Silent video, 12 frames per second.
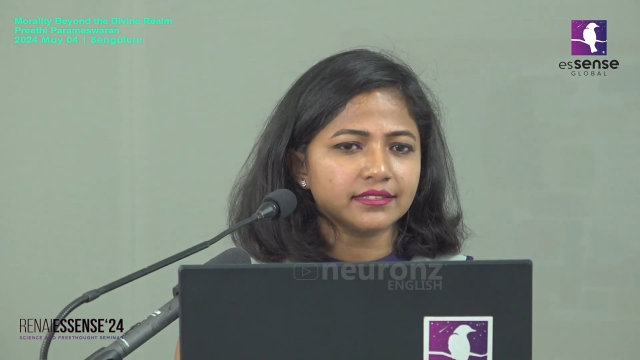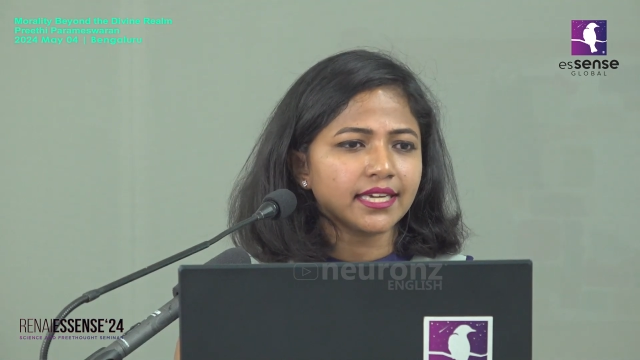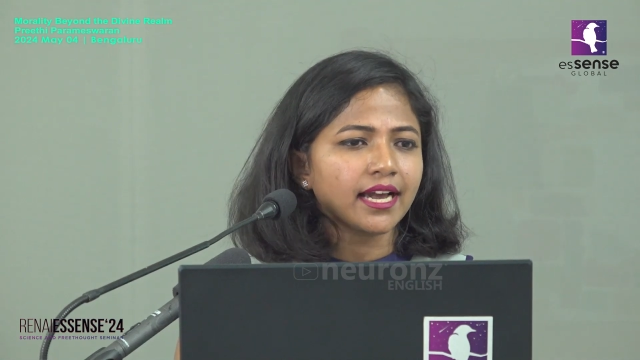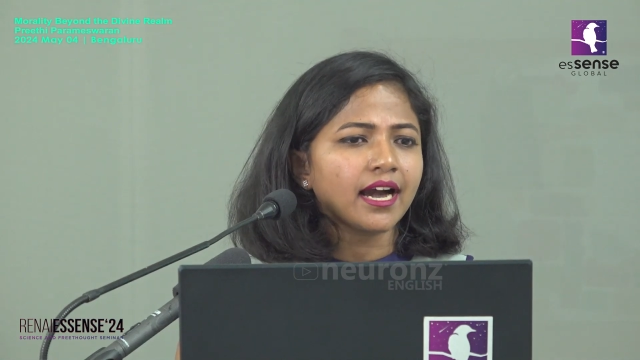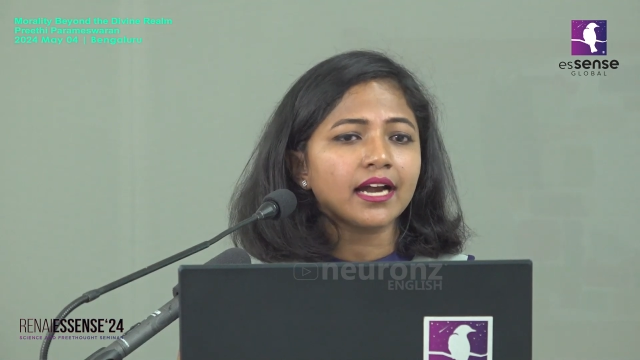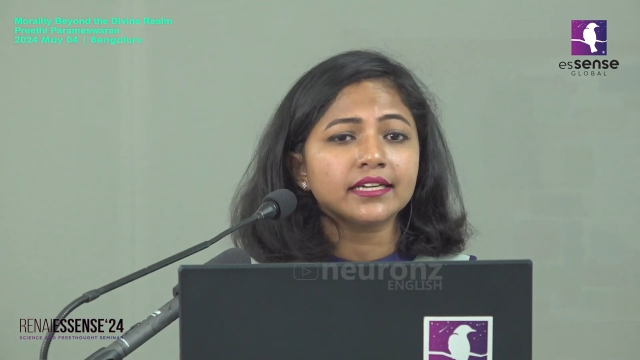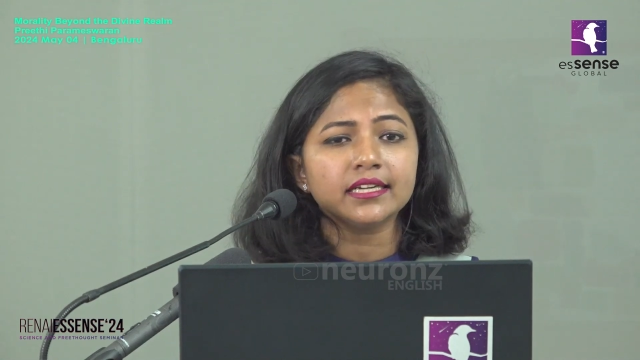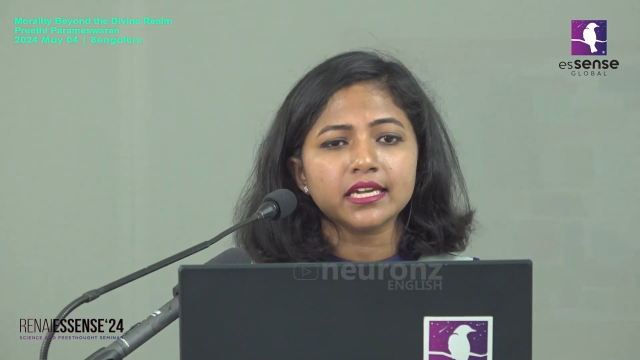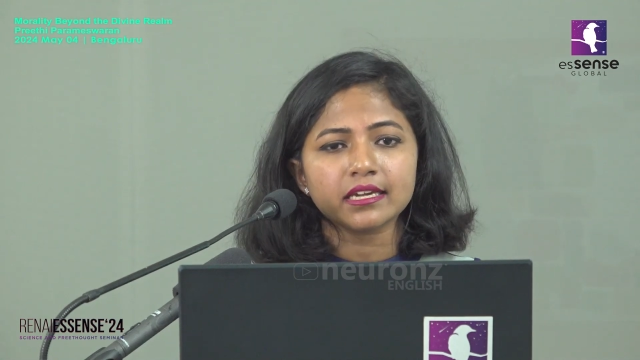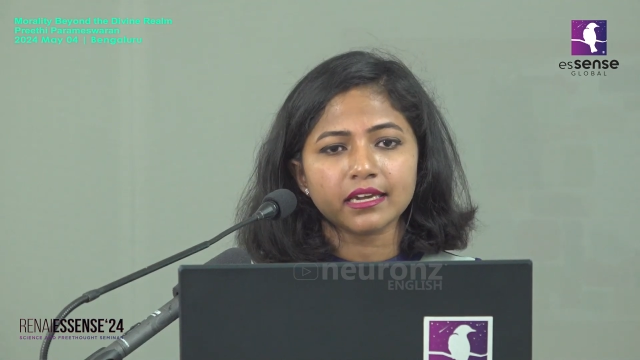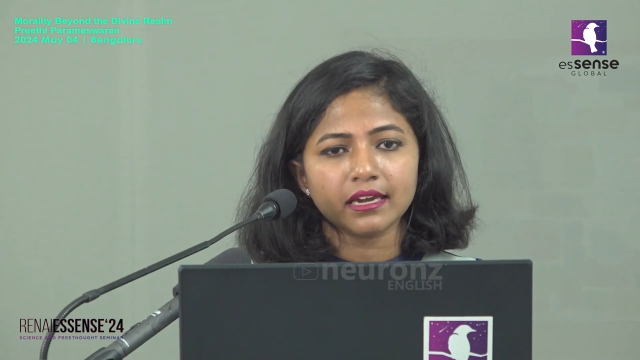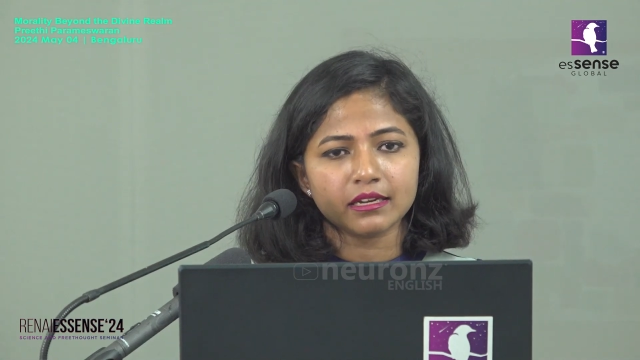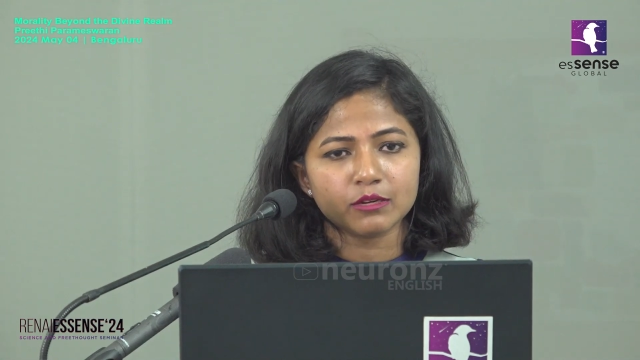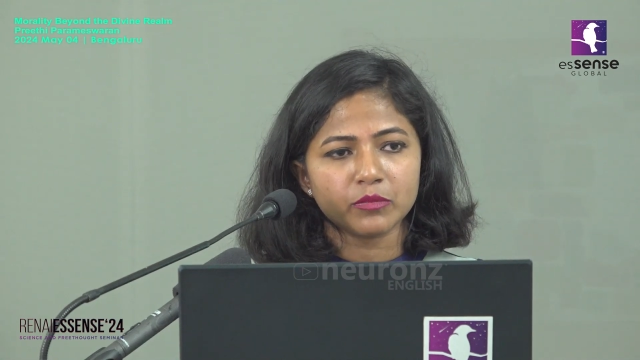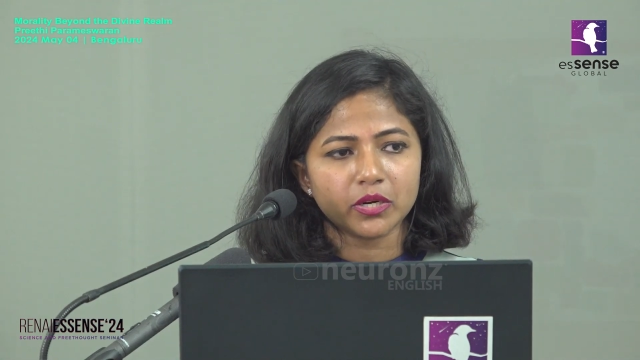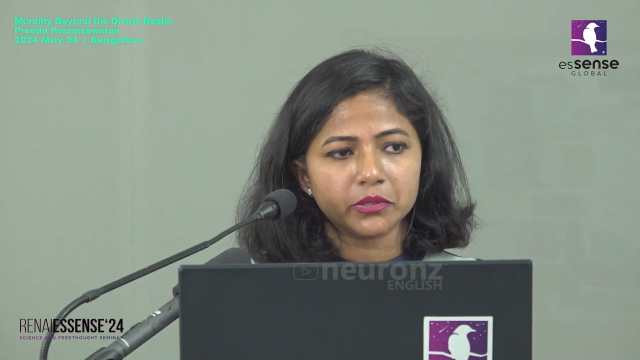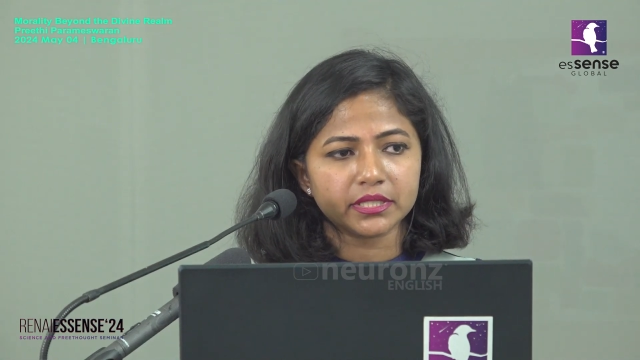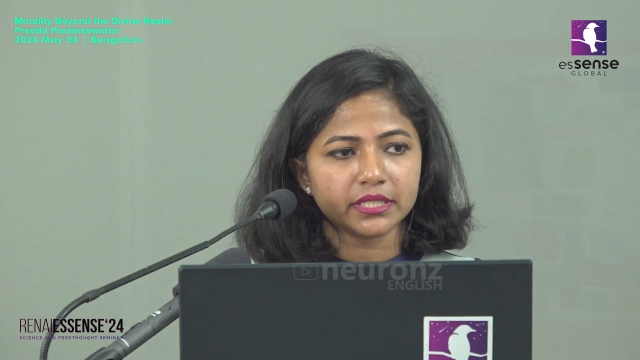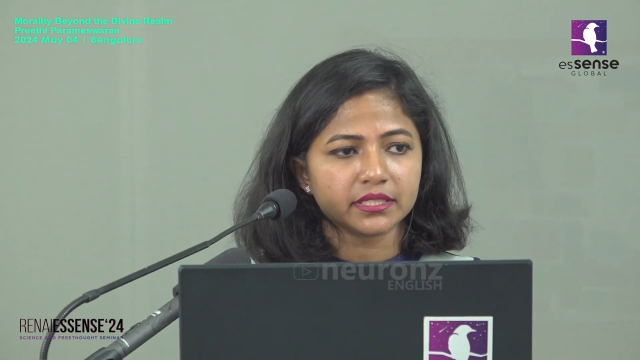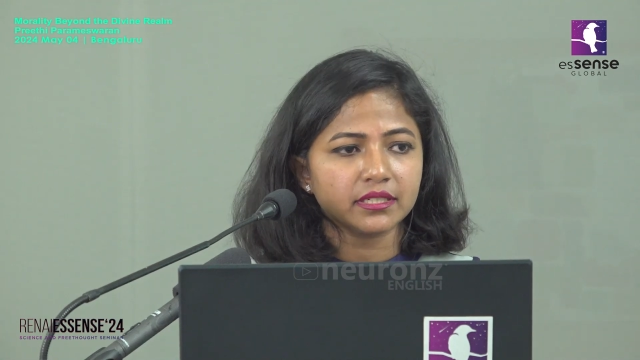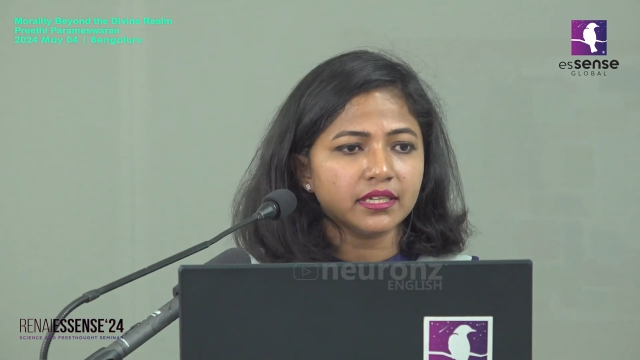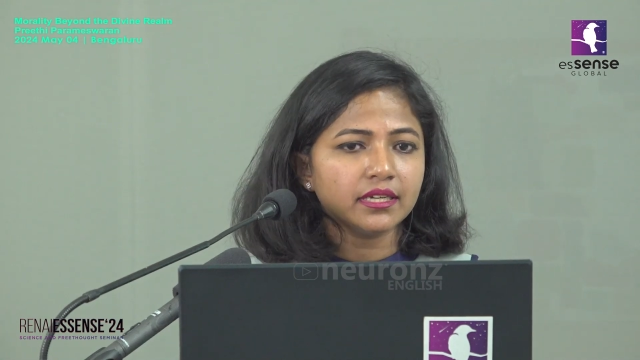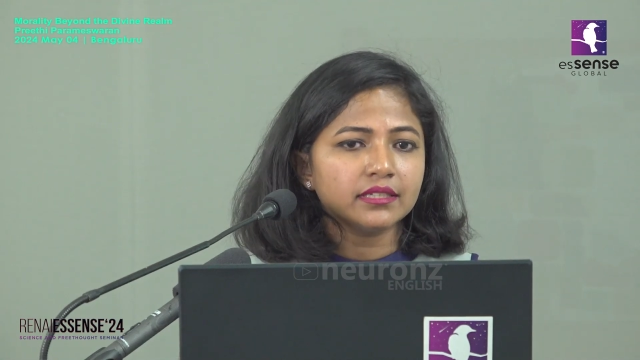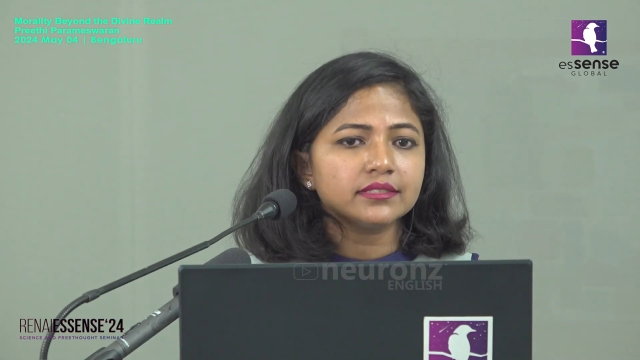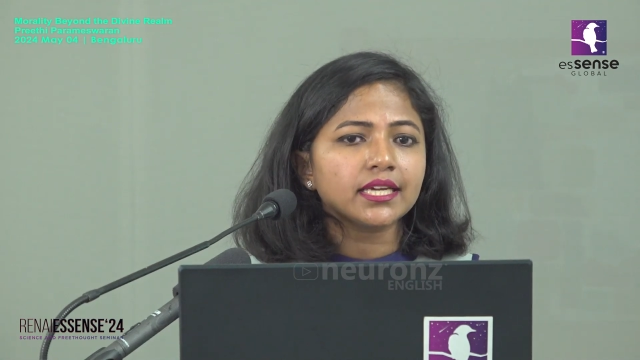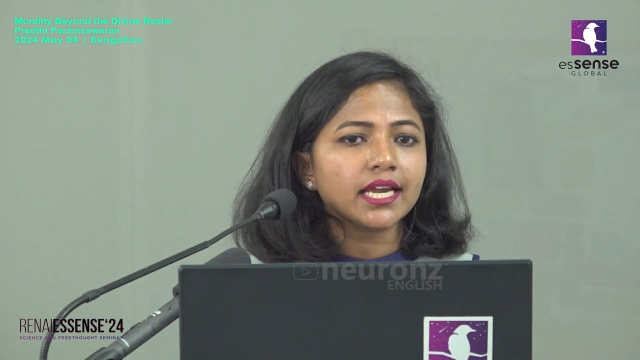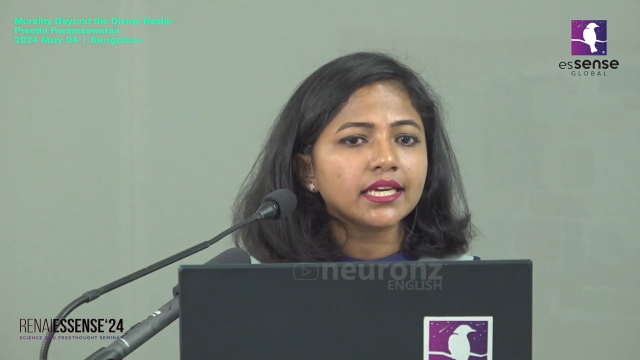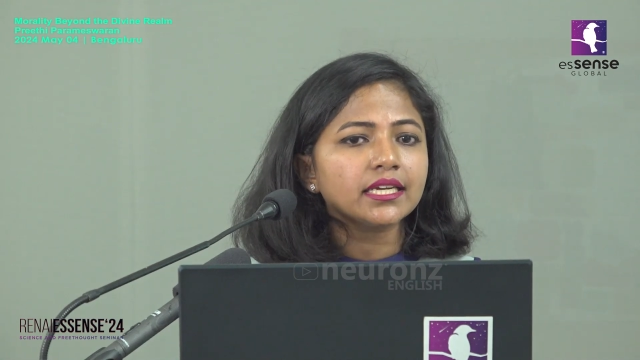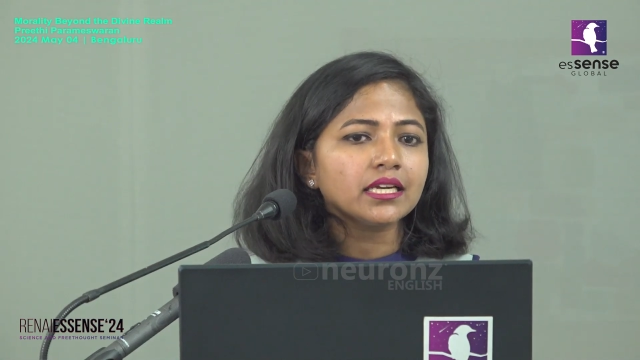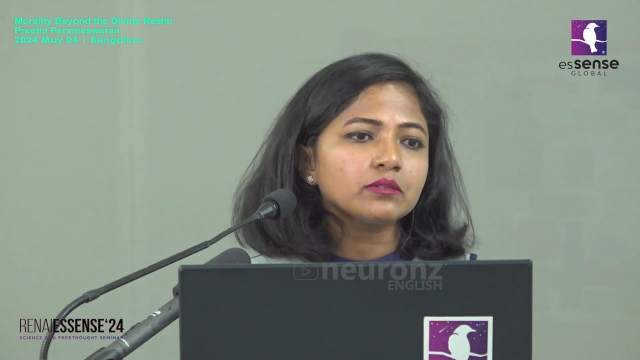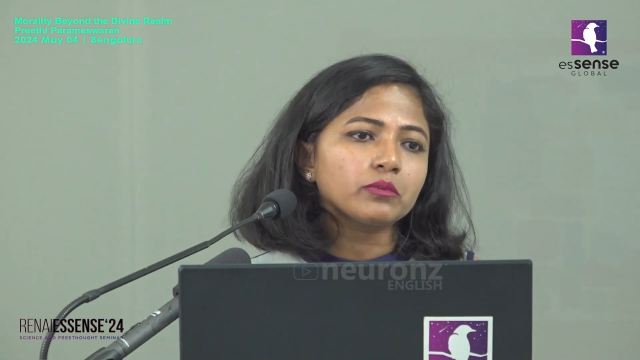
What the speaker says: They hardly care about it. They need